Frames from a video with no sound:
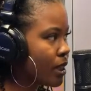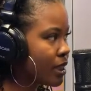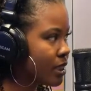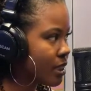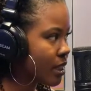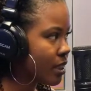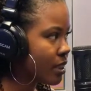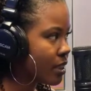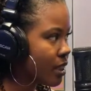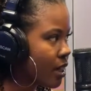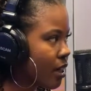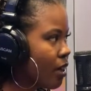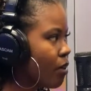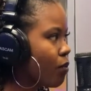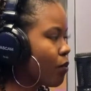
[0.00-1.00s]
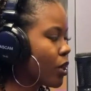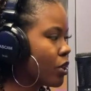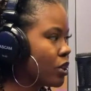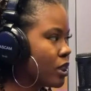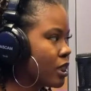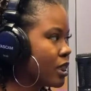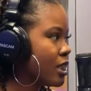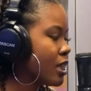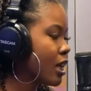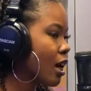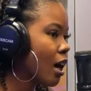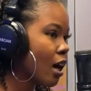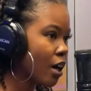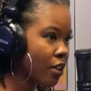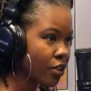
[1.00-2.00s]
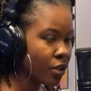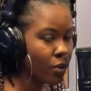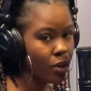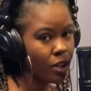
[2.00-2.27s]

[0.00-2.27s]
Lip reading: business versus the other